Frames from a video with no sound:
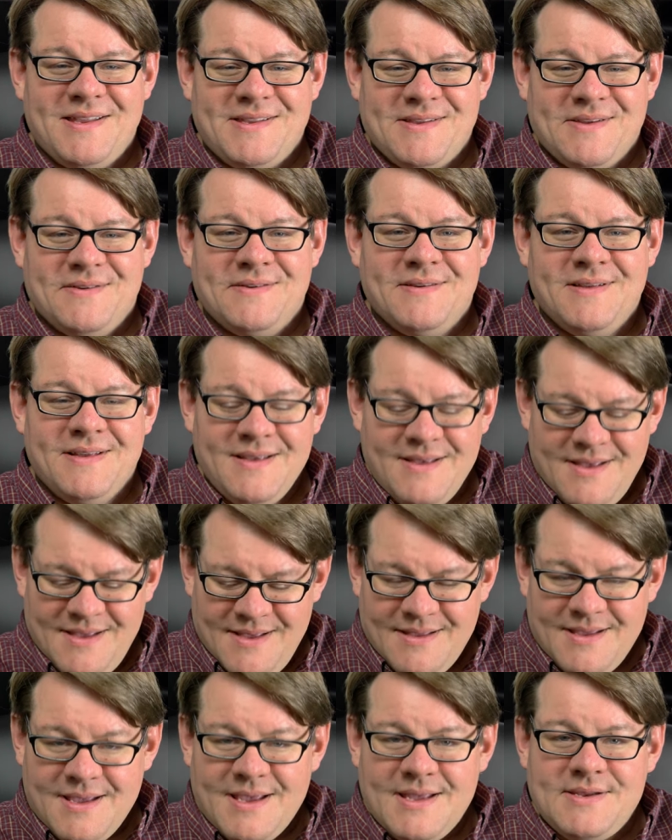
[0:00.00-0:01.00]
So
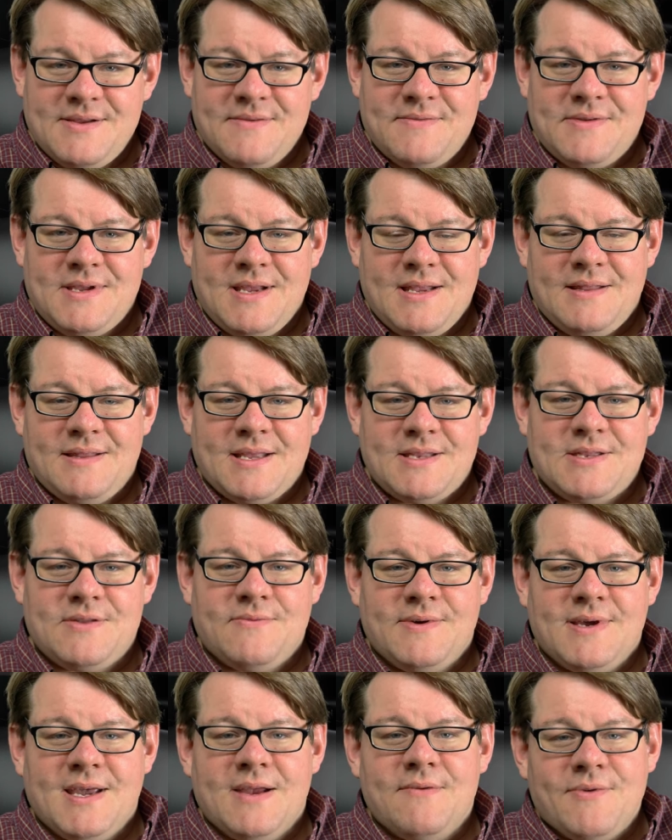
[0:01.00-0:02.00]
as you've seen, that's the
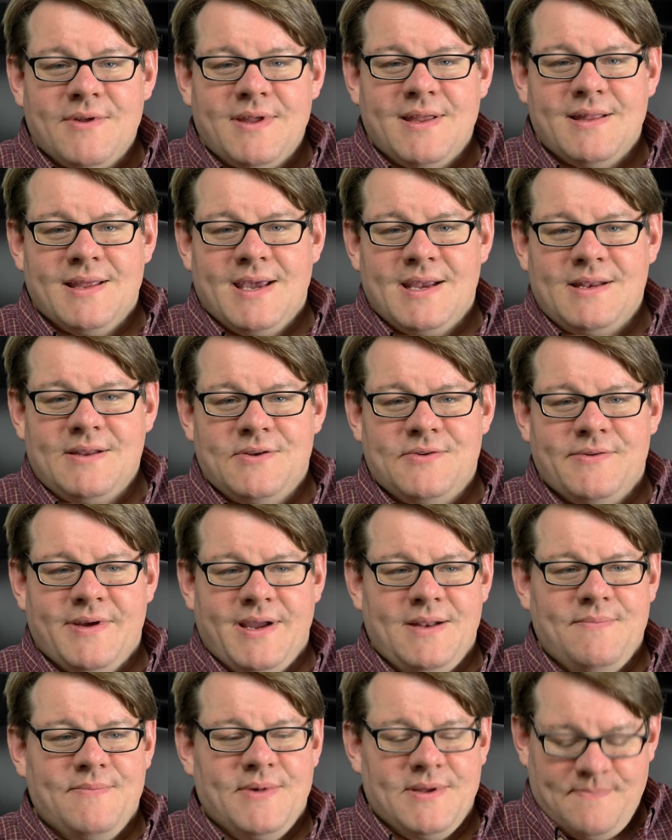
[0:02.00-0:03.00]
way I really like to
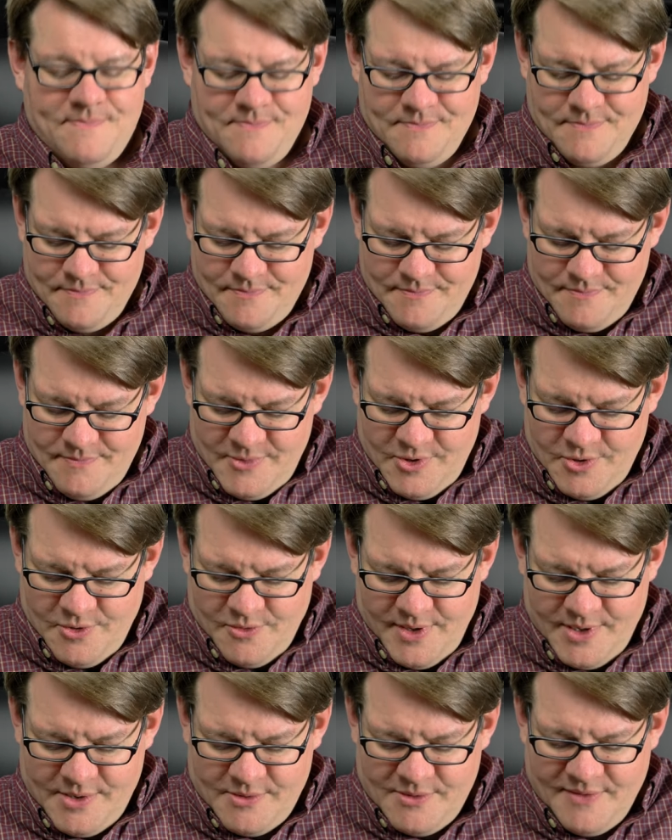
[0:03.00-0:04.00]
trade. But
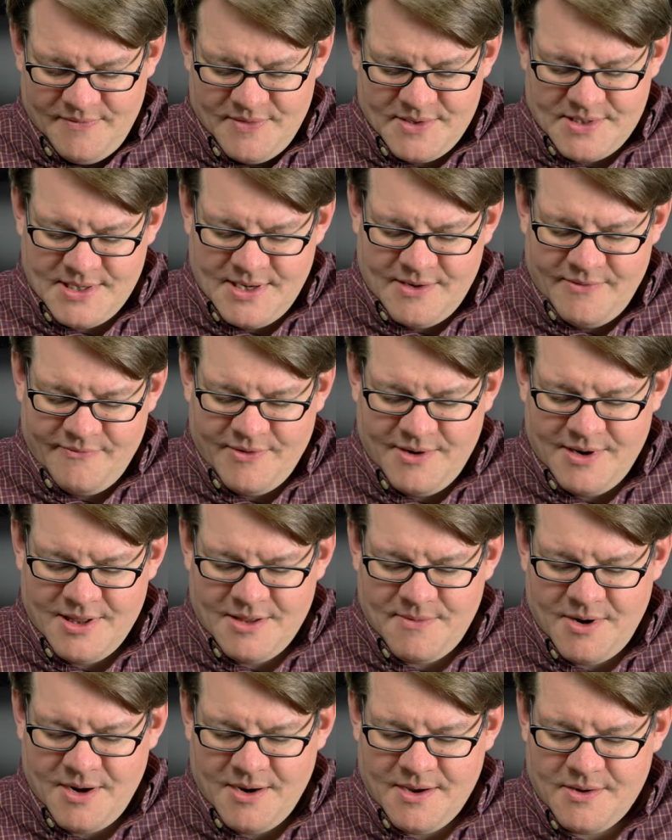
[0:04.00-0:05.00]
no, you don't have to sit in front of
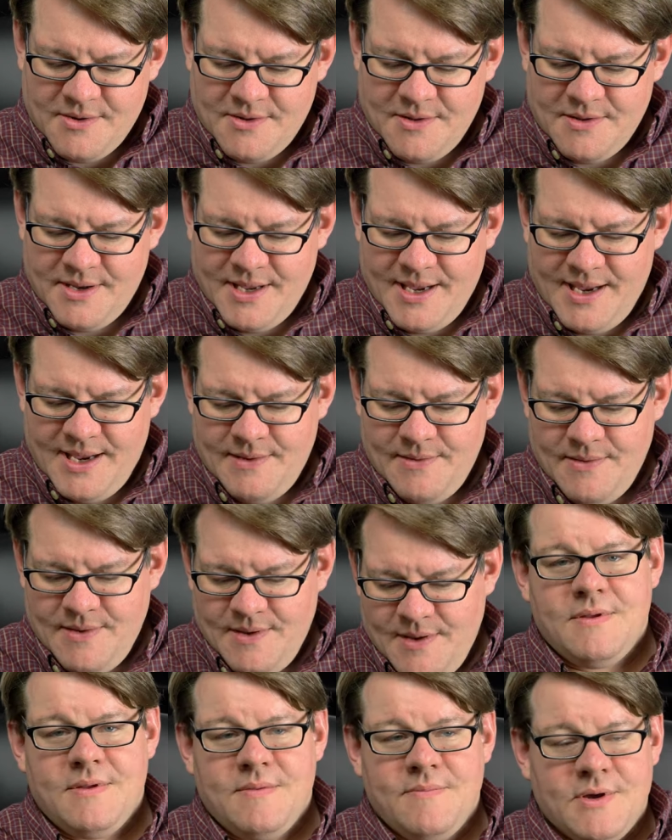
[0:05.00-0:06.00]
the market all day,
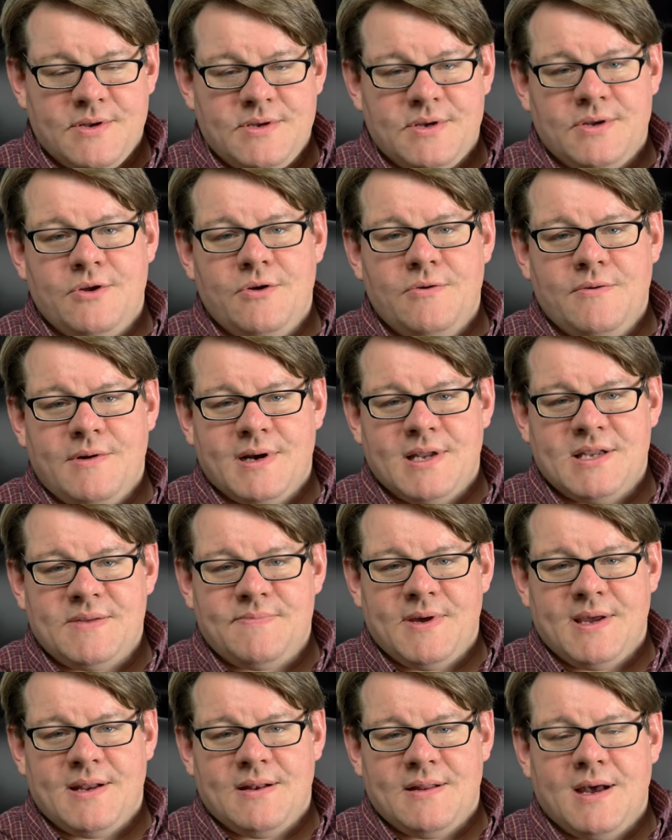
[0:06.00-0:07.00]
but you do want to
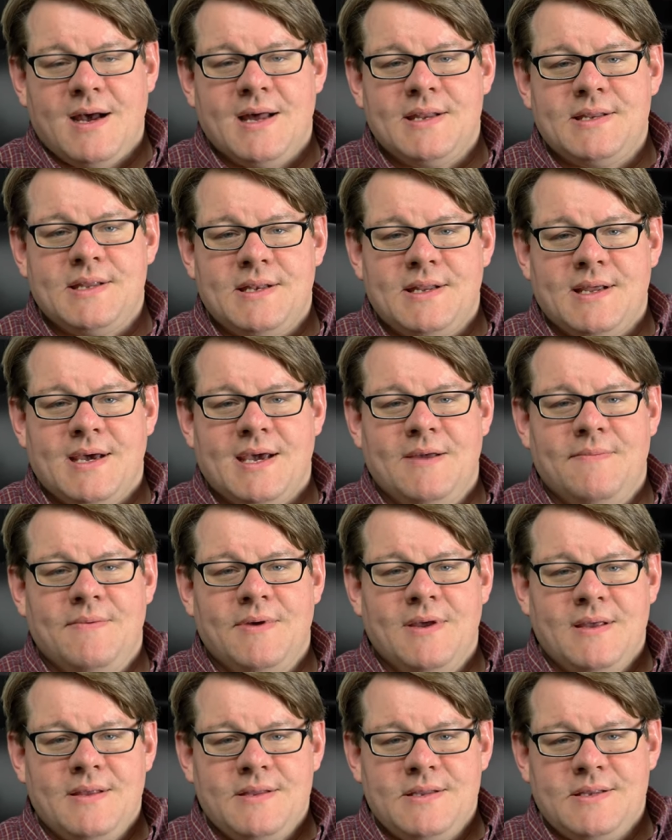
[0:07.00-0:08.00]
spend lots of time
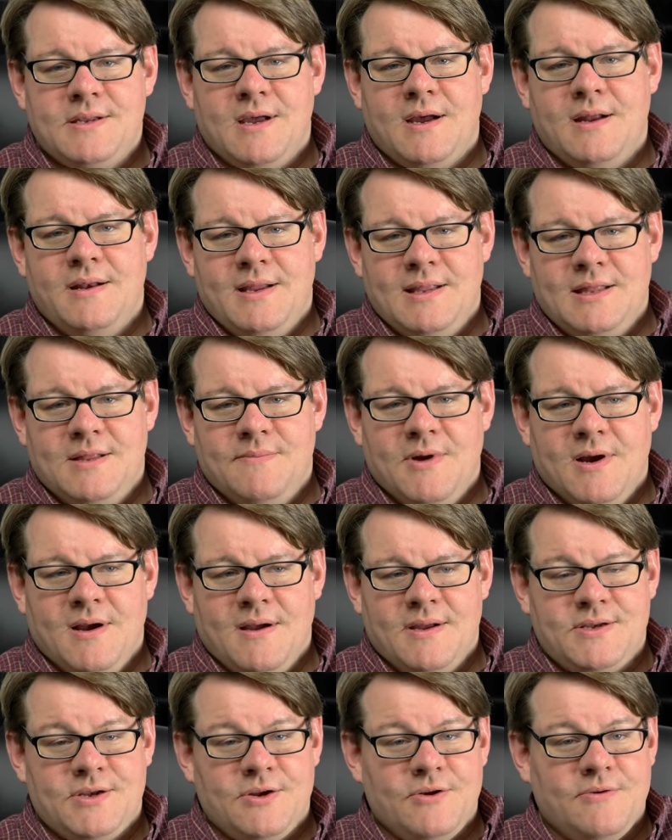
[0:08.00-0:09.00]
studying the
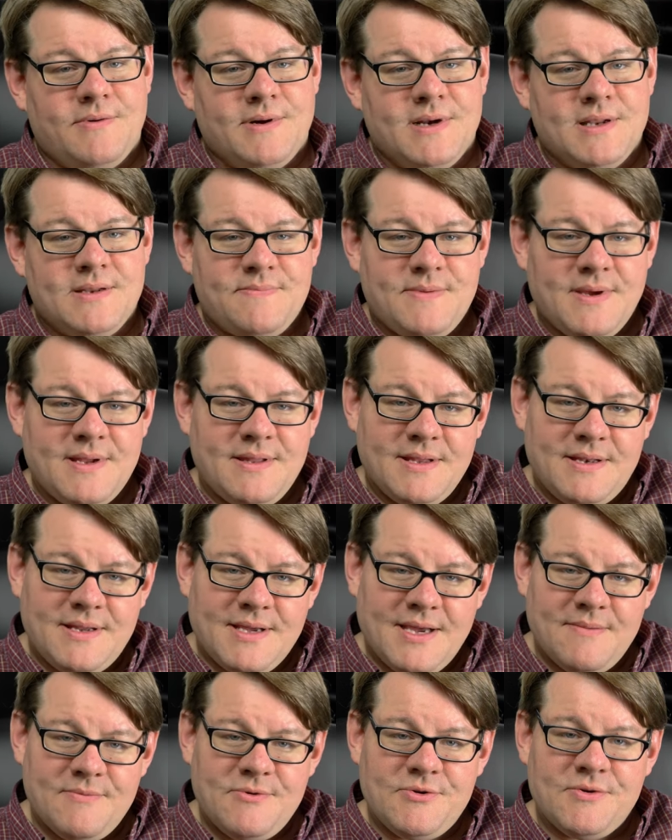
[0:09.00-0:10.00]
market. You don't want to spend the
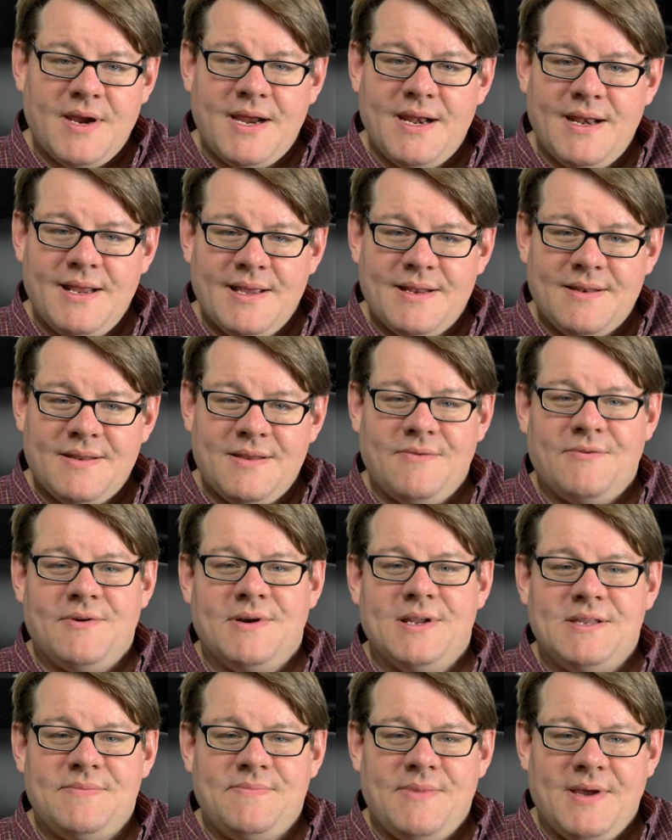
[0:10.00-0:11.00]
time trading it, you
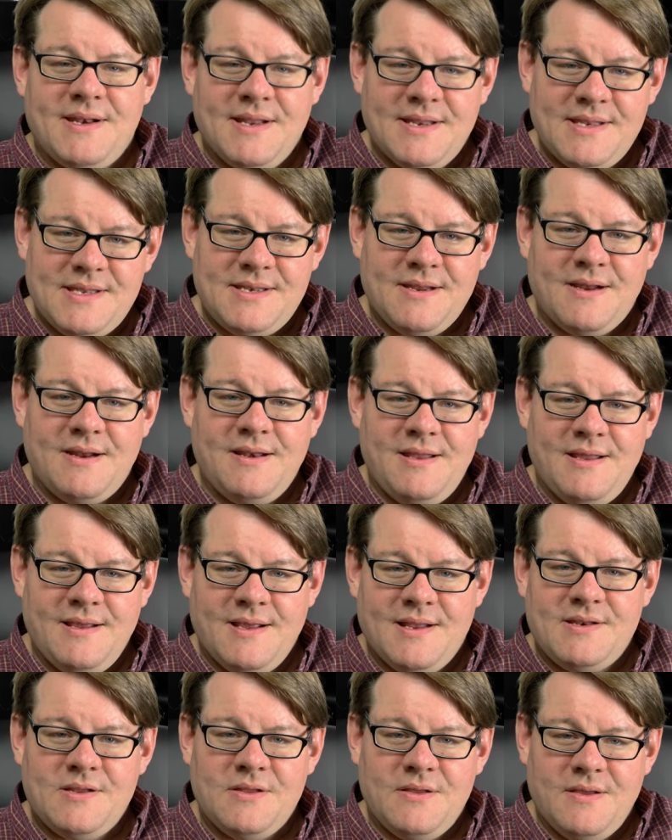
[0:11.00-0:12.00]
want to spend it studying
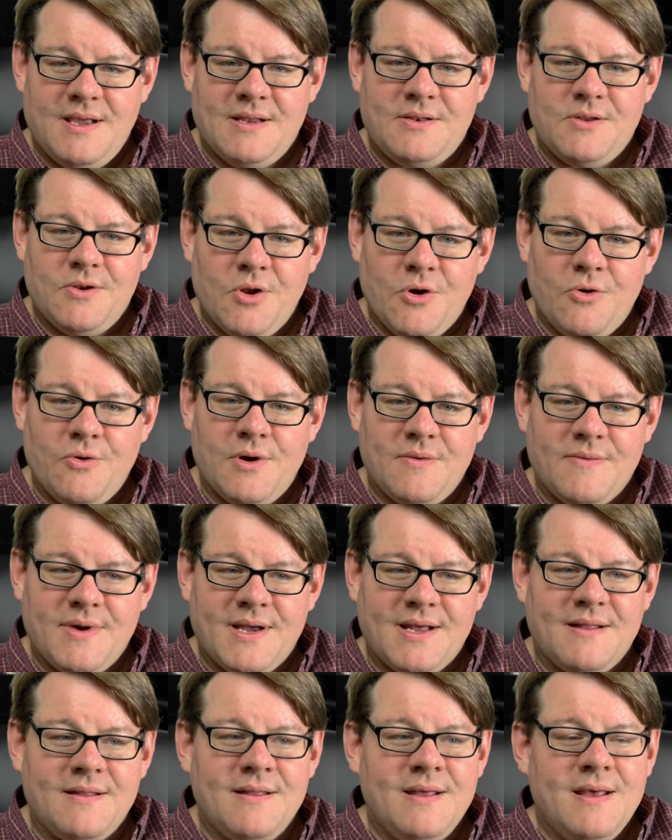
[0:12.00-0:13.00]
it till you get to know it
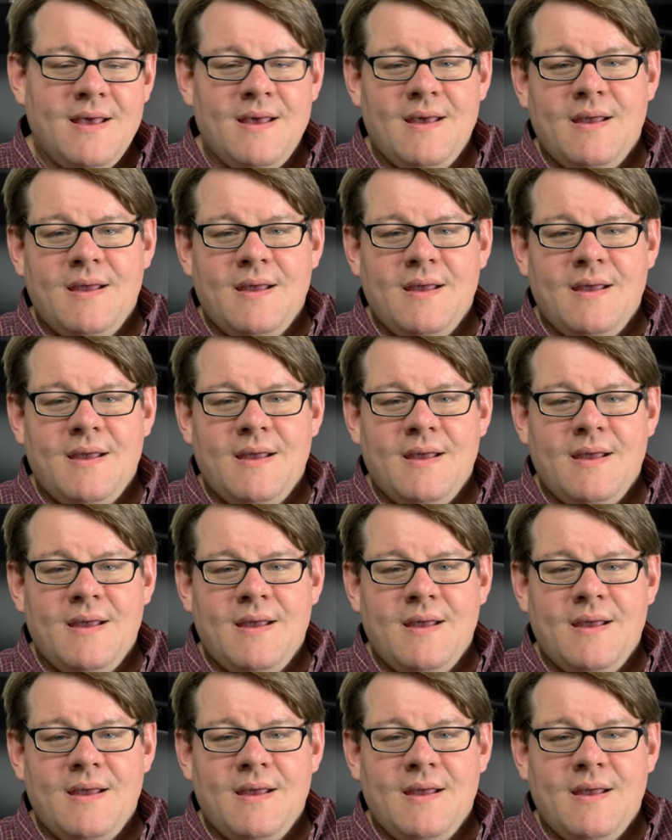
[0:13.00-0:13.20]
well.